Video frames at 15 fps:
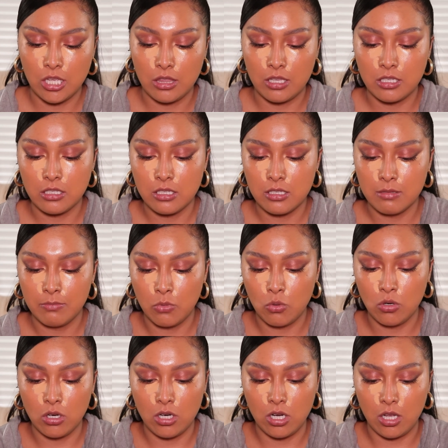This is
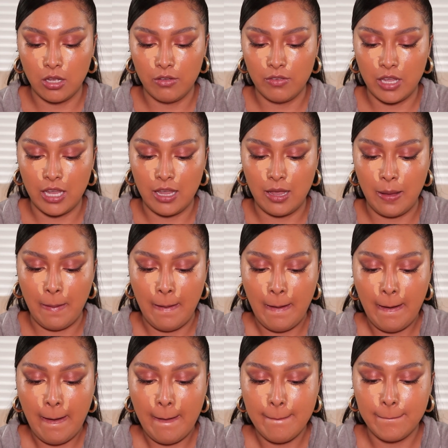more of a
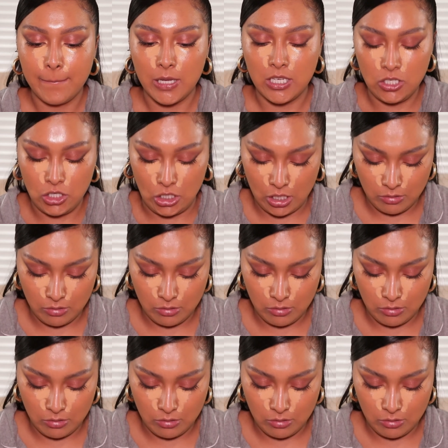peachy.